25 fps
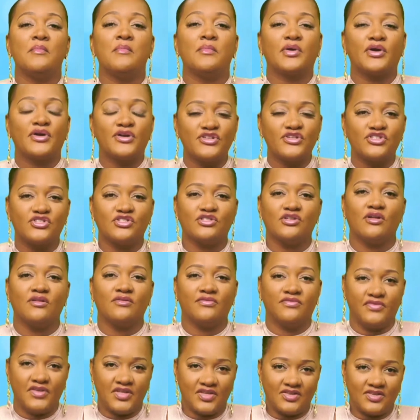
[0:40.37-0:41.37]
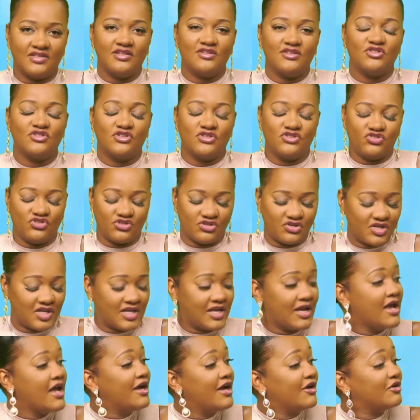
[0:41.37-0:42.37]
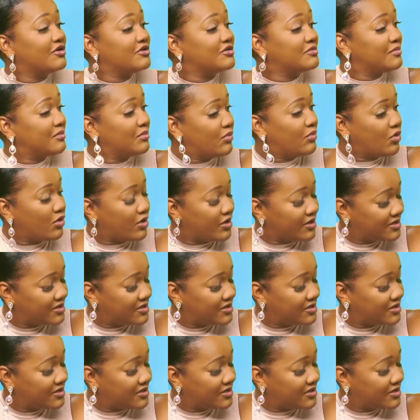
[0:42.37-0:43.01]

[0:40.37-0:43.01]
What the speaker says: personal fitness journey. Good morning,